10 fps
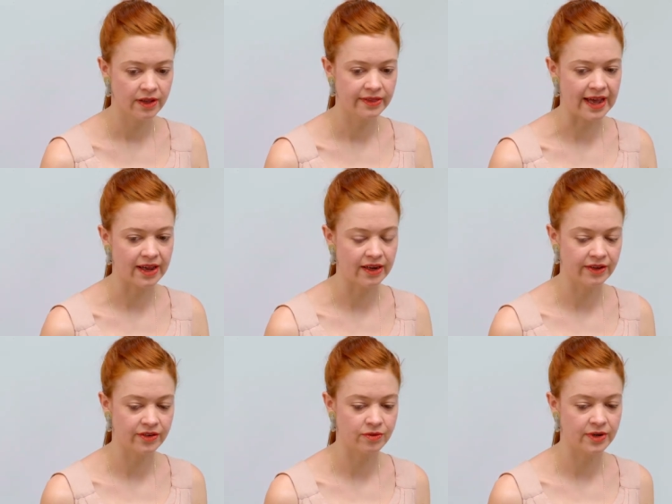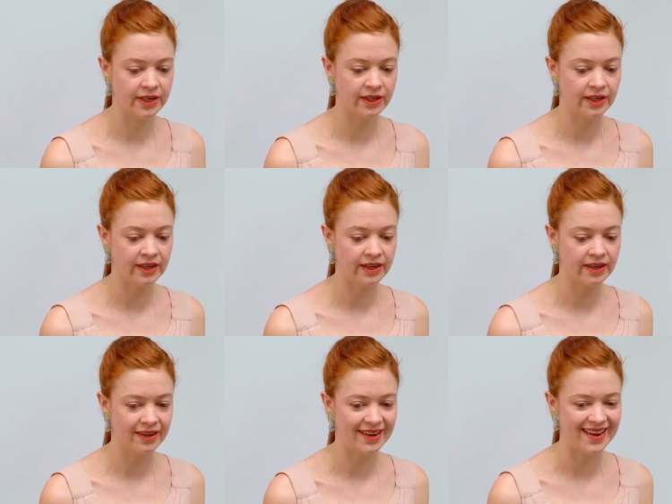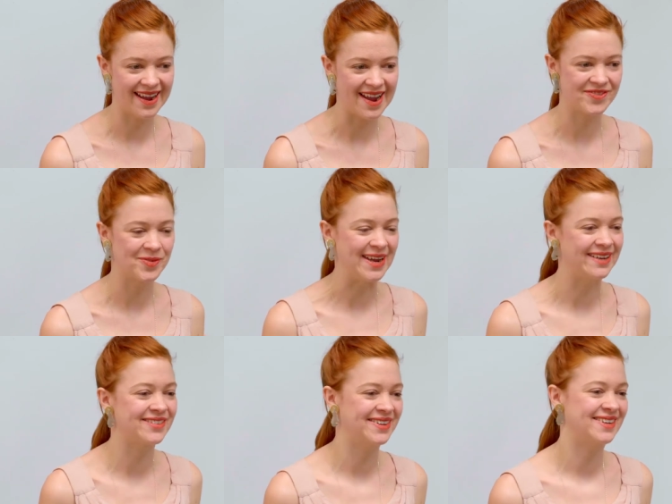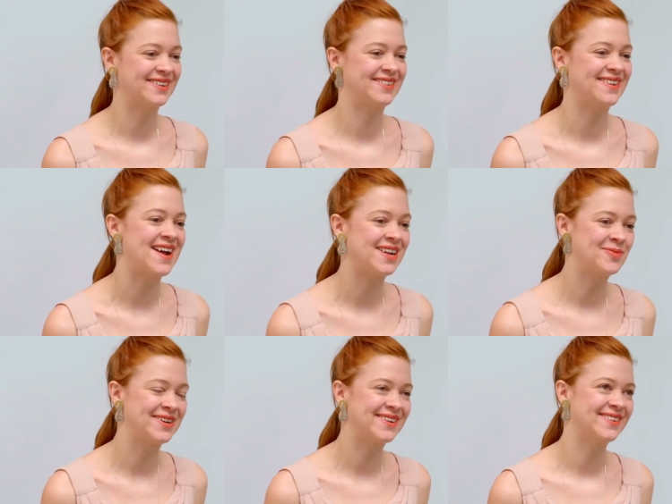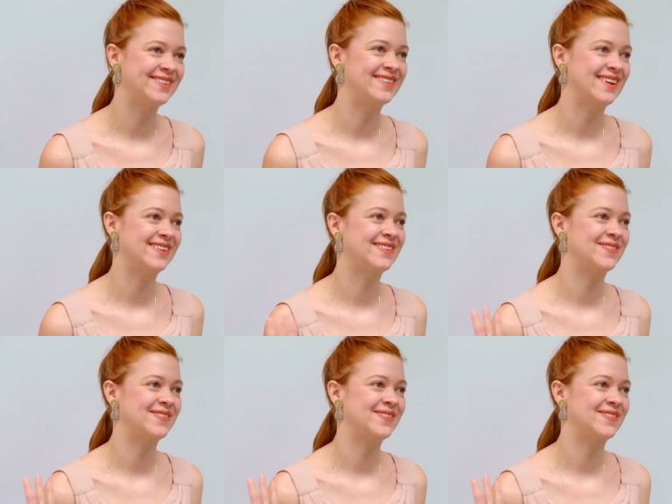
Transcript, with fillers: that is for me, it's really exciting because it's